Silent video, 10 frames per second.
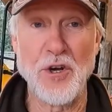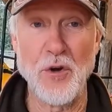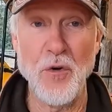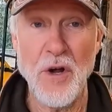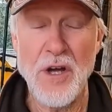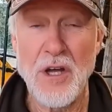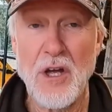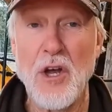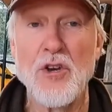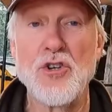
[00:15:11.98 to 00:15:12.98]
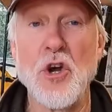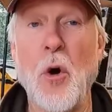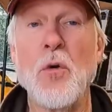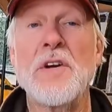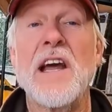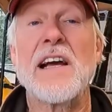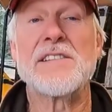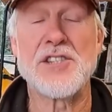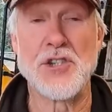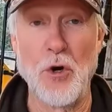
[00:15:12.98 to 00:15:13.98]
2, don't
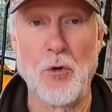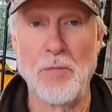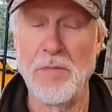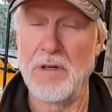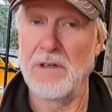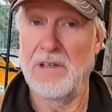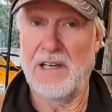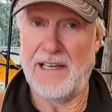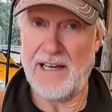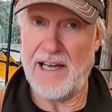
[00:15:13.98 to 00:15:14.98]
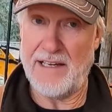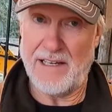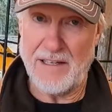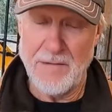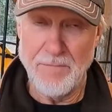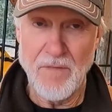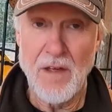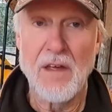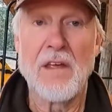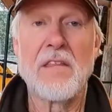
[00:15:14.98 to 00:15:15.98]
assume, like I did,
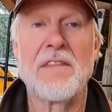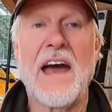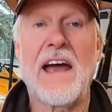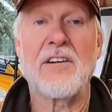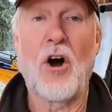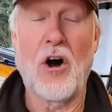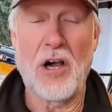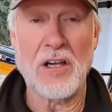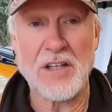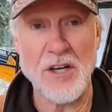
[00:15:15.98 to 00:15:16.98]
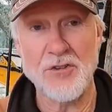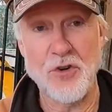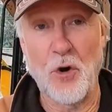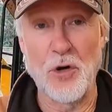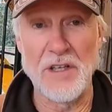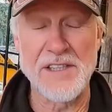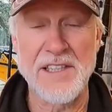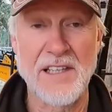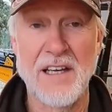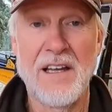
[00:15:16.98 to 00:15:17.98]
that all
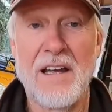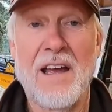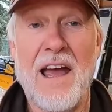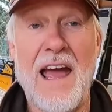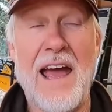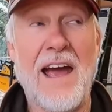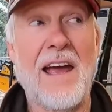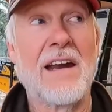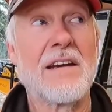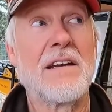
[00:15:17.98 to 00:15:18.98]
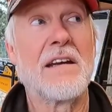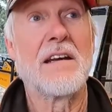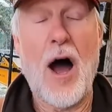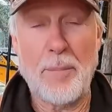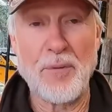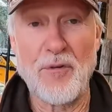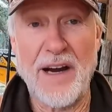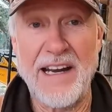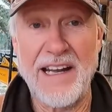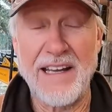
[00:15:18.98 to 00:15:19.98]
controls and
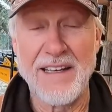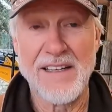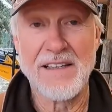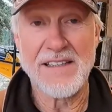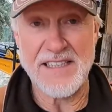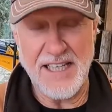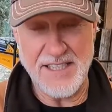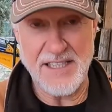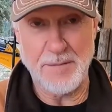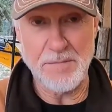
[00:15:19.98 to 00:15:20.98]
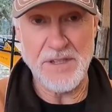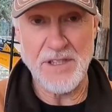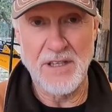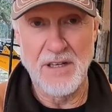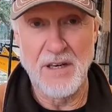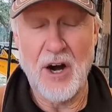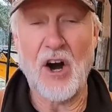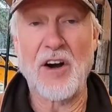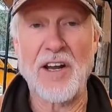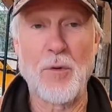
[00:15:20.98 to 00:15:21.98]
operating systems
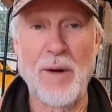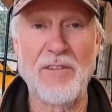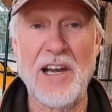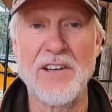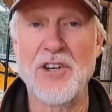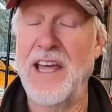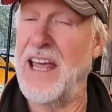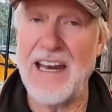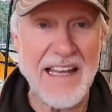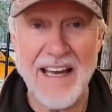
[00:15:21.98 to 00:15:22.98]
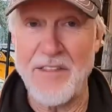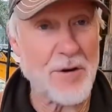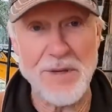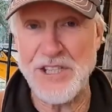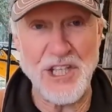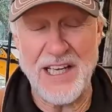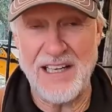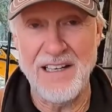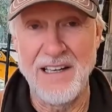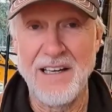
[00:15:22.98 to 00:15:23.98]
are equivalent to any other
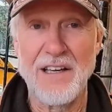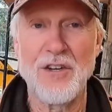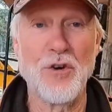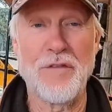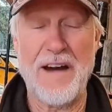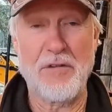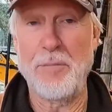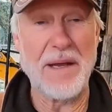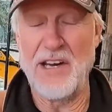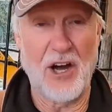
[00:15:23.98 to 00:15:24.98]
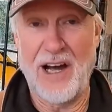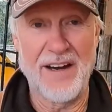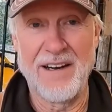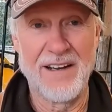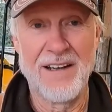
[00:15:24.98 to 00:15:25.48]
machine you've ever been on.